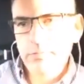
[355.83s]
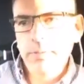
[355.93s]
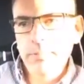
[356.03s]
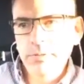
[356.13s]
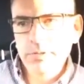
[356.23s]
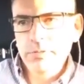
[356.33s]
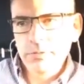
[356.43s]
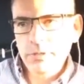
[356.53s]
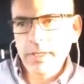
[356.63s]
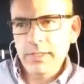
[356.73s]
People do
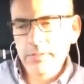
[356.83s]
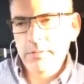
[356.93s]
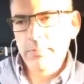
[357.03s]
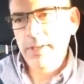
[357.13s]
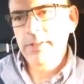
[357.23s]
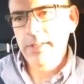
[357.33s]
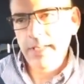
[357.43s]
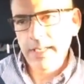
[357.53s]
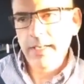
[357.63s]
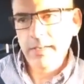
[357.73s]
try to do the best that they
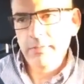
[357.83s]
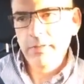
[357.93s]
can